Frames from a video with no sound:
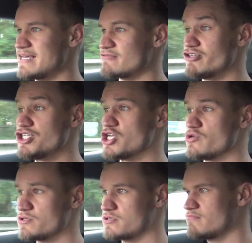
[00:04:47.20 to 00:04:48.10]
is
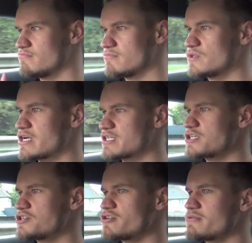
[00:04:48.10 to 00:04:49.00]
reduced.
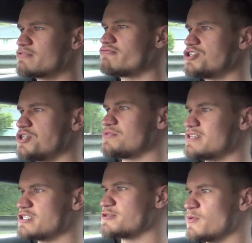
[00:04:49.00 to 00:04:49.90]
Traction control is reduced
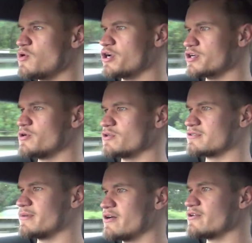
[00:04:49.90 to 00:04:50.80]
in sport and
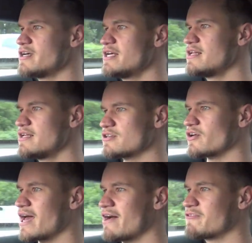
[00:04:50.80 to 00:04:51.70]
course mode. So I'm
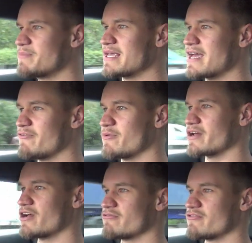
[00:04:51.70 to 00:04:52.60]
going to have to be careful when I
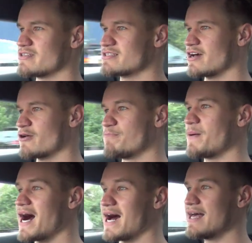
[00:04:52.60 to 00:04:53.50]
go through this tunnel.
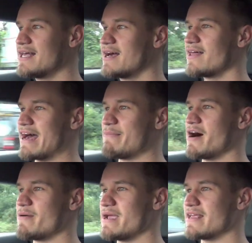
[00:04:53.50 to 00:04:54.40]
But that
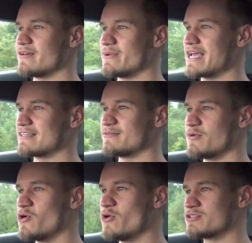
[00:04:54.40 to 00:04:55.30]
might mean that we get
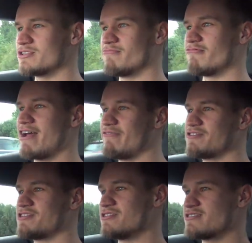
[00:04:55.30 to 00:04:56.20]
some awesome
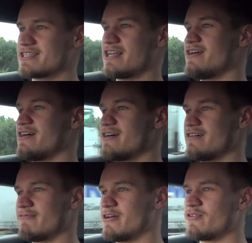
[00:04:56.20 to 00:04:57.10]
revs and some
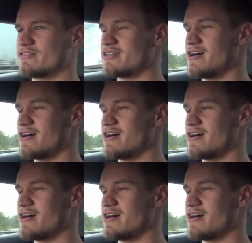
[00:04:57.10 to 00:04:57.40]
awesome